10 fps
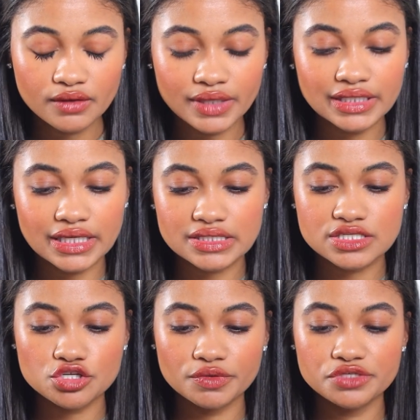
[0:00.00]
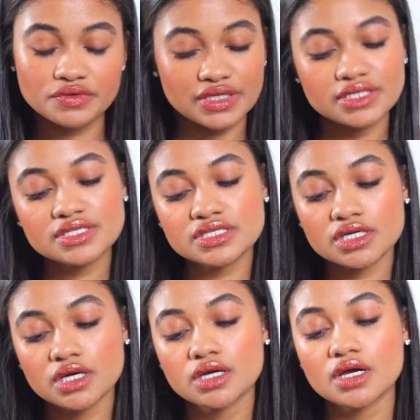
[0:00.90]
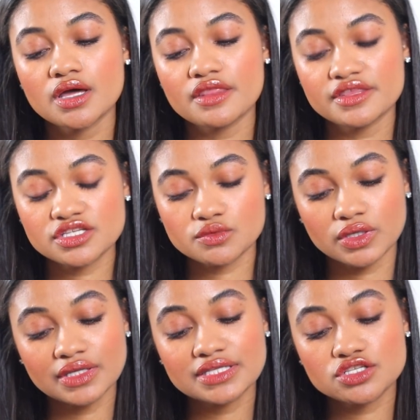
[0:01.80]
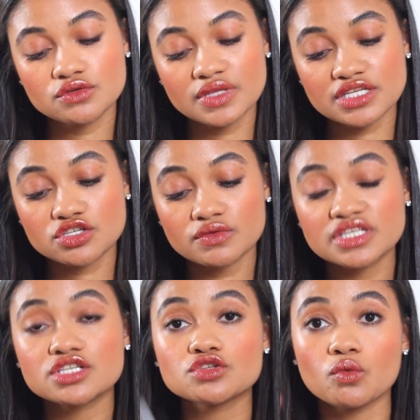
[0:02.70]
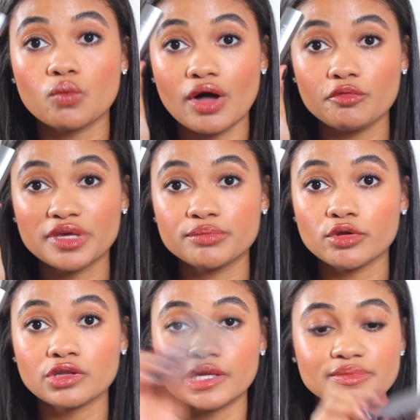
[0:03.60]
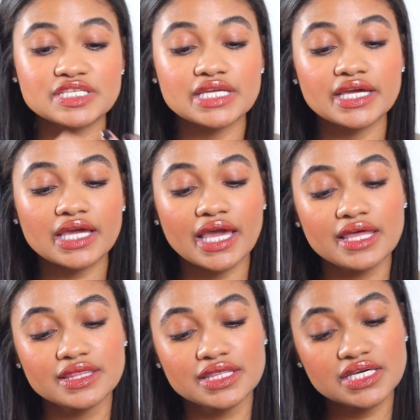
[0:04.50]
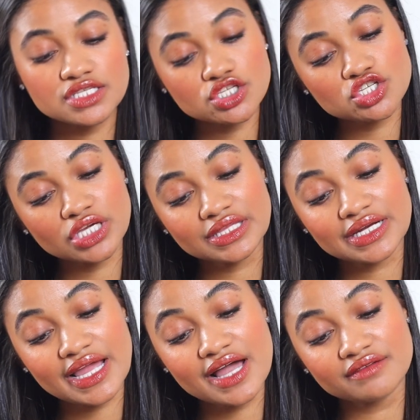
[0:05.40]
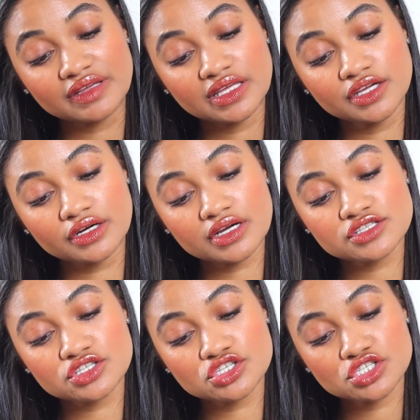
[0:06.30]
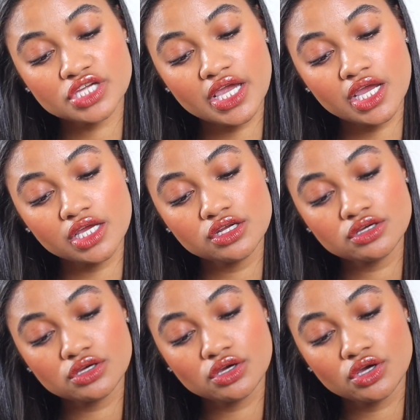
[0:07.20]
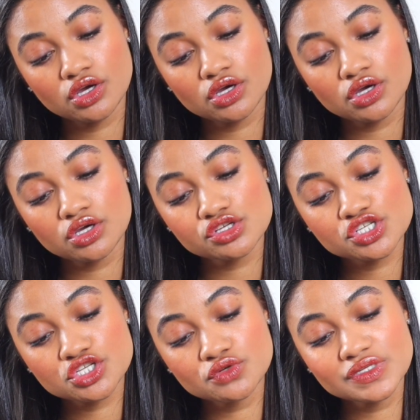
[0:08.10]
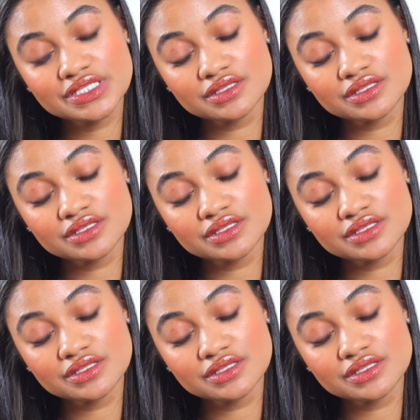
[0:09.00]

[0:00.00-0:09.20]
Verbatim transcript: Okay, next, should we do this? This one, let's do this. So this is a Well People lipstick and this shade that I have here is the shade Choose